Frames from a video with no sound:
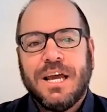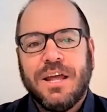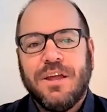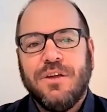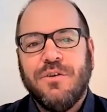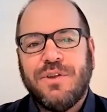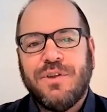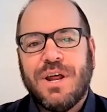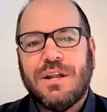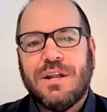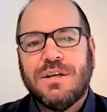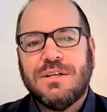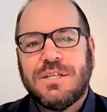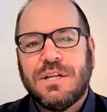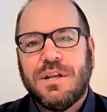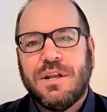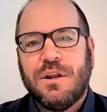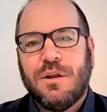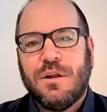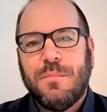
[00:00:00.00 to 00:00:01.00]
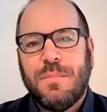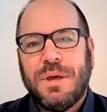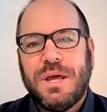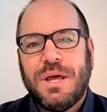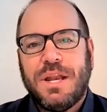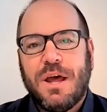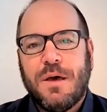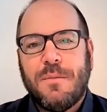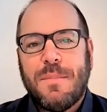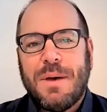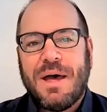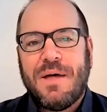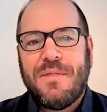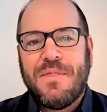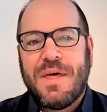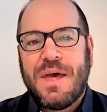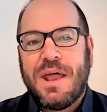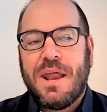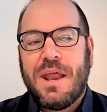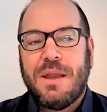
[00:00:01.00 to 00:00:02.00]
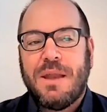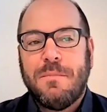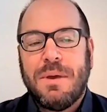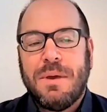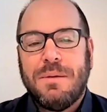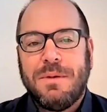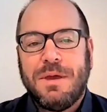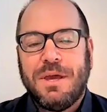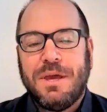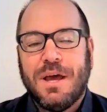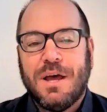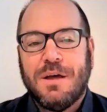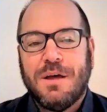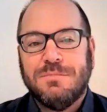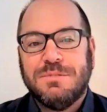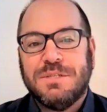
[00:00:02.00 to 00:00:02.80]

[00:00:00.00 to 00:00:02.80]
Can you tell us a little bit about that and maybe